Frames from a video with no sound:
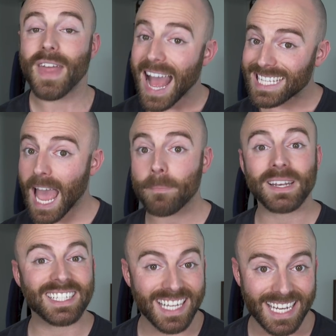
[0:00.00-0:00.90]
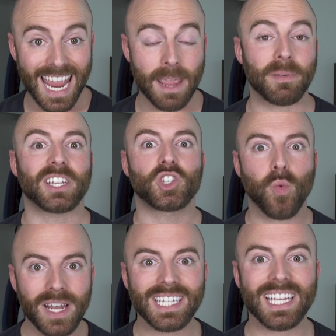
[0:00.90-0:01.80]
That's happening today, but in
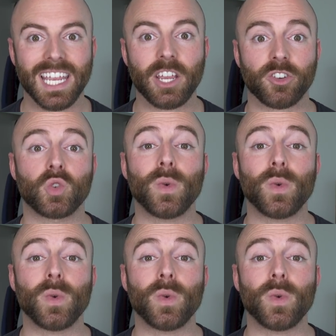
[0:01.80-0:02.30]
20 years,